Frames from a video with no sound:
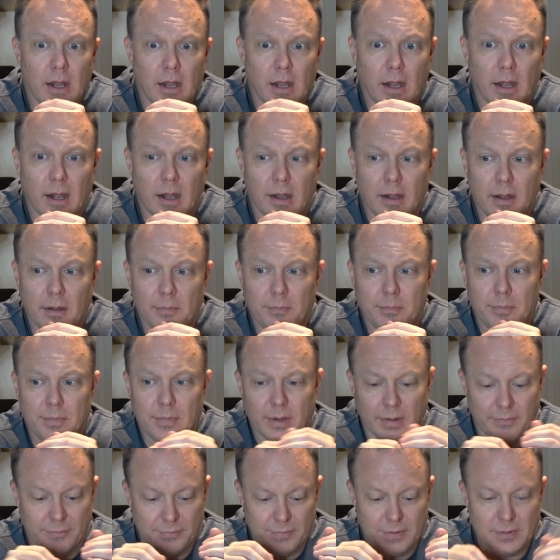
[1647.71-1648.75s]

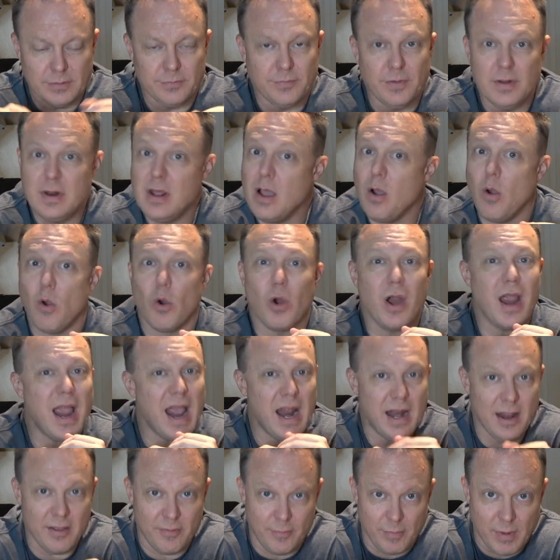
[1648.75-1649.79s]
of this video or
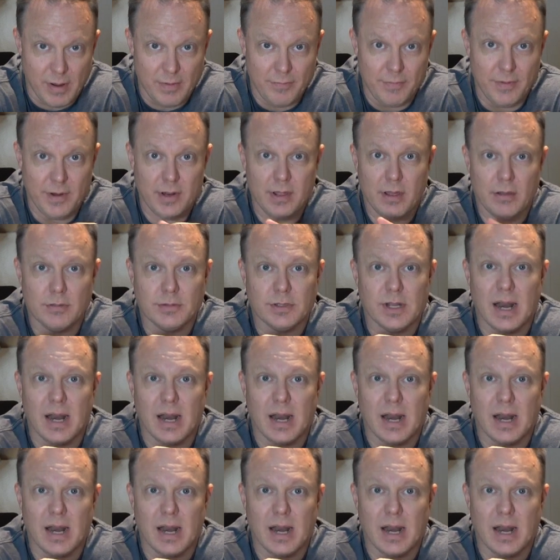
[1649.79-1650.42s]
any of my videos,